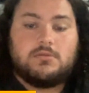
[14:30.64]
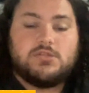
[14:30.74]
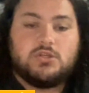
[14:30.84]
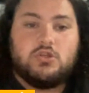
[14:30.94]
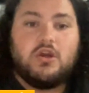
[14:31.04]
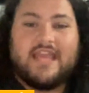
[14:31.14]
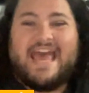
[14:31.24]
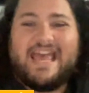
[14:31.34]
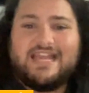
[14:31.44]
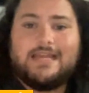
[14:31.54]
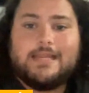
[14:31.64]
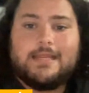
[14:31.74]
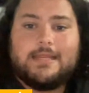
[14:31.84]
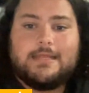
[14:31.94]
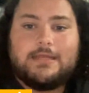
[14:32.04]
to look at
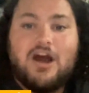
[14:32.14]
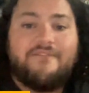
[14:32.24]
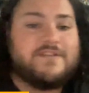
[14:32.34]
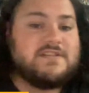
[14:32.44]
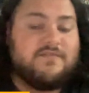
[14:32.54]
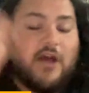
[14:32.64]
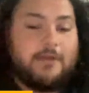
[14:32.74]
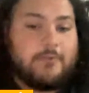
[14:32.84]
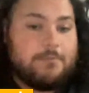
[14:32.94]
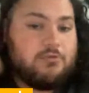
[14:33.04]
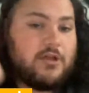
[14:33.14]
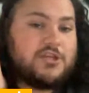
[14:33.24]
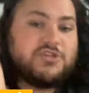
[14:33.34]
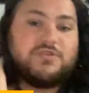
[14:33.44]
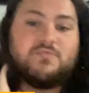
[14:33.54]
offensive line
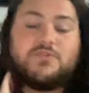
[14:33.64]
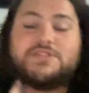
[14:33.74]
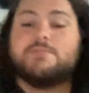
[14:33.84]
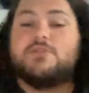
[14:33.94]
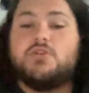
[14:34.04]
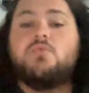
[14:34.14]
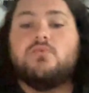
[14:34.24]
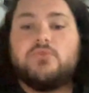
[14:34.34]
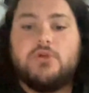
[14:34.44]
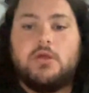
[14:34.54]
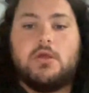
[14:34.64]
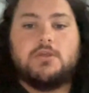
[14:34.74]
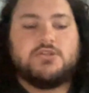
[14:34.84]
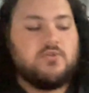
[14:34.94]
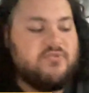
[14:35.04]
replenished with some youth.
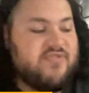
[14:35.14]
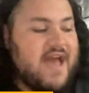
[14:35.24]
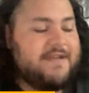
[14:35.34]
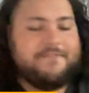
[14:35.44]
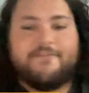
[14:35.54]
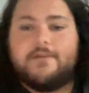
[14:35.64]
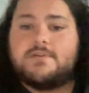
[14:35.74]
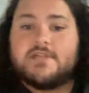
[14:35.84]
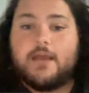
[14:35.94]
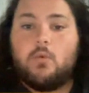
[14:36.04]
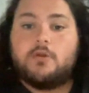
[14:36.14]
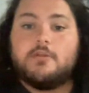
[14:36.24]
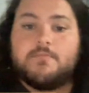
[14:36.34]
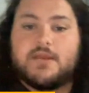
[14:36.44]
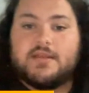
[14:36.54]
So that feels like one
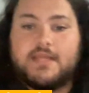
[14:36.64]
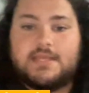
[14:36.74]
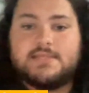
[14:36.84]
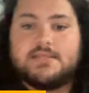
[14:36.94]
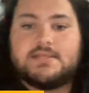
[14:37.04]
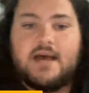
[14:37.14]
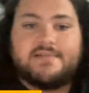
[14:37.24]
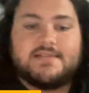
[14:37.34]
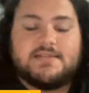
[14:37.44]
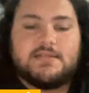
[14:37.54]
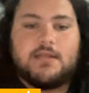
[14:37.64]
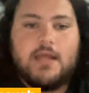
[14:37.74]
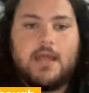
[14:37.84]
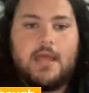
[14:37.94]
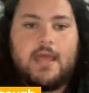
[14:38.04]
of the big needs this offseason.
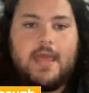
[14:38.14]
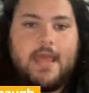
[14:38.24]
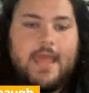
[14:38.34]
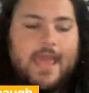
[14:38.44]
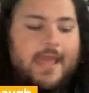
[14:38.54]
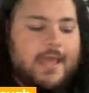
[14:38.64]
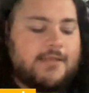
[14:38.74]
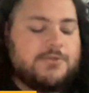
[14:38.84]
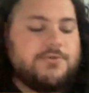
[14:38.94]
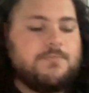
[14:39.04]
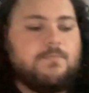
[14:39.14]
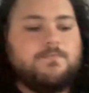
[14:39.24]
And